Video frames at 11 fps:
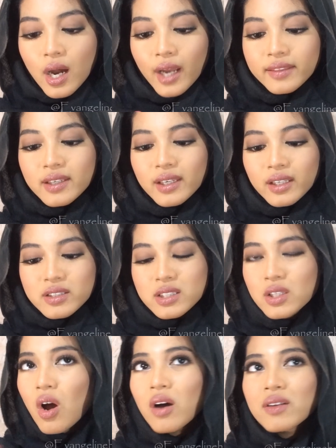I think
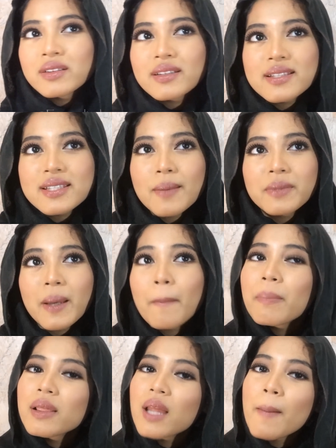it's called
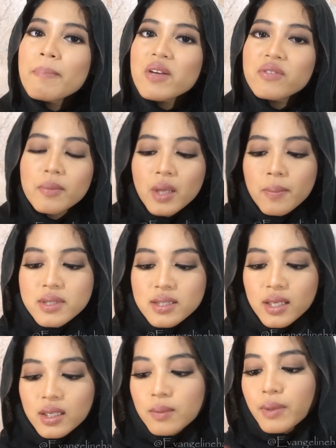something plum, if I'm not
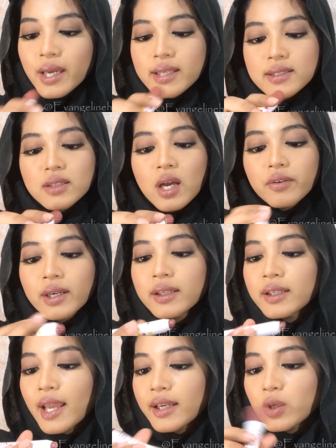mistaken, but it's not
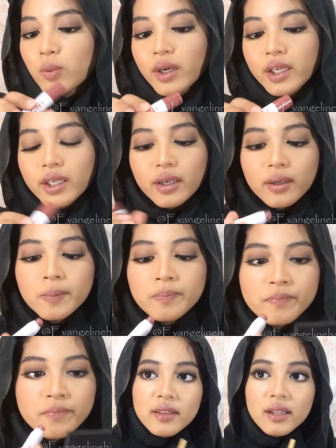written anywhere here.
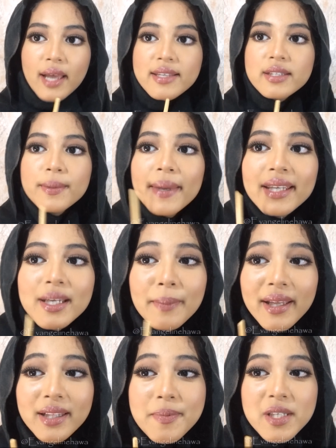The lights are making
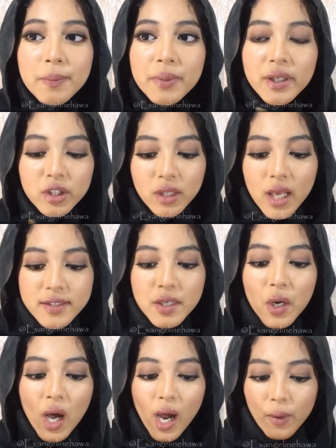my lips appear
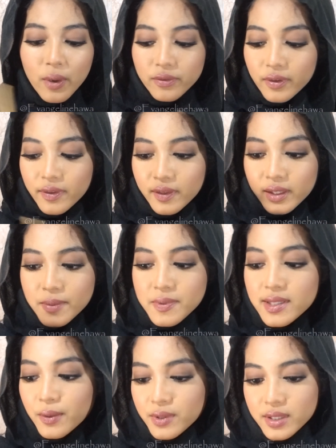glossy. However, the
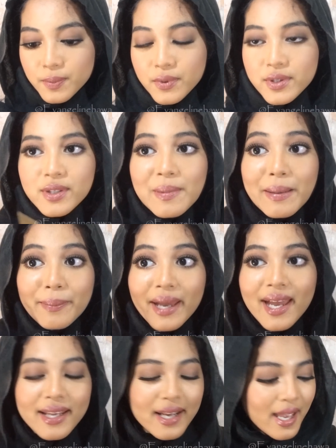lipstick was supposed to be
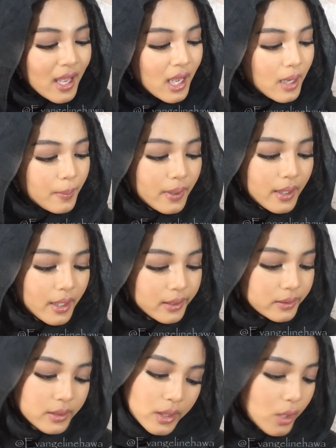matte,
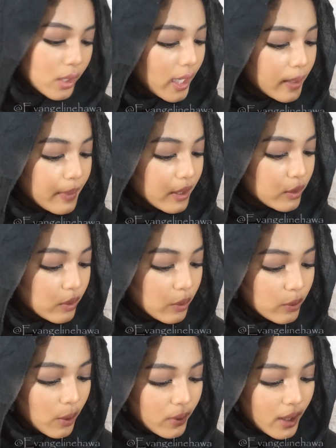but you know, gotta make do
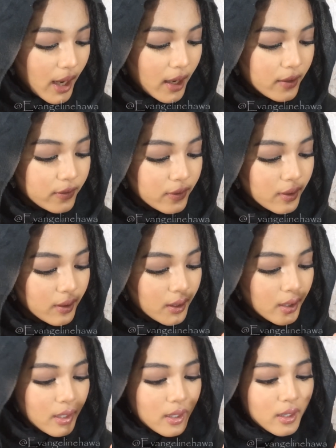with what we have.
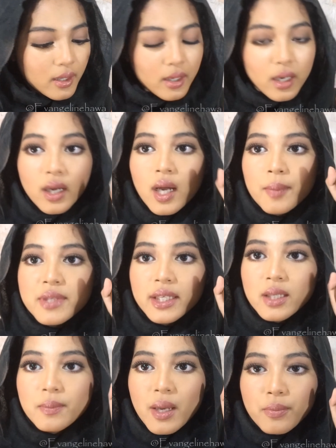I'm
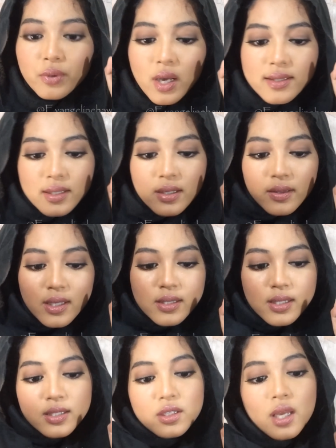taking my bronzer.
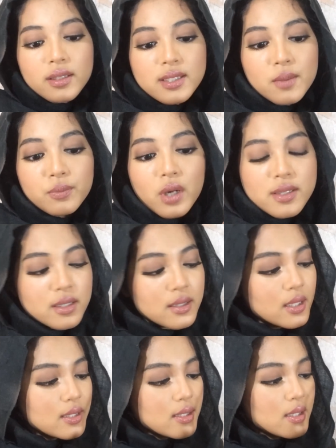This is not the same
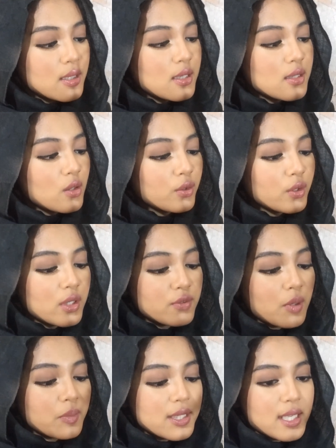bronzer. This is, although it's
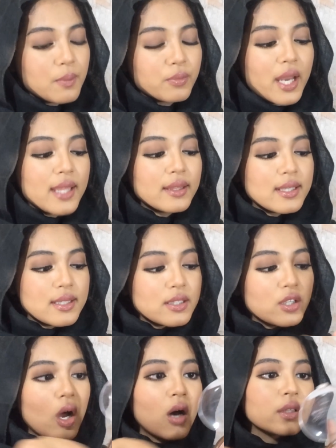from the same brand, this
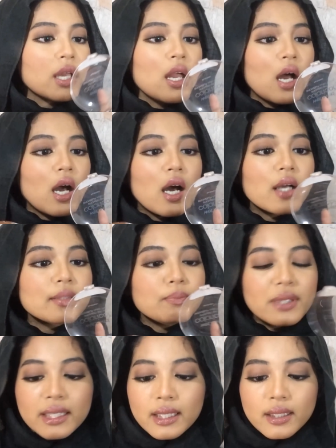is called
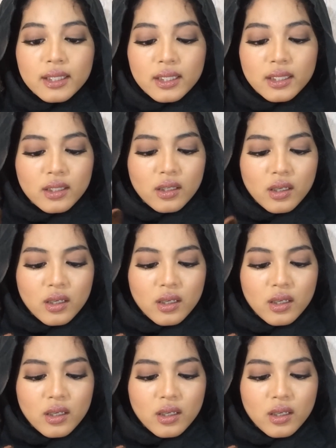bikini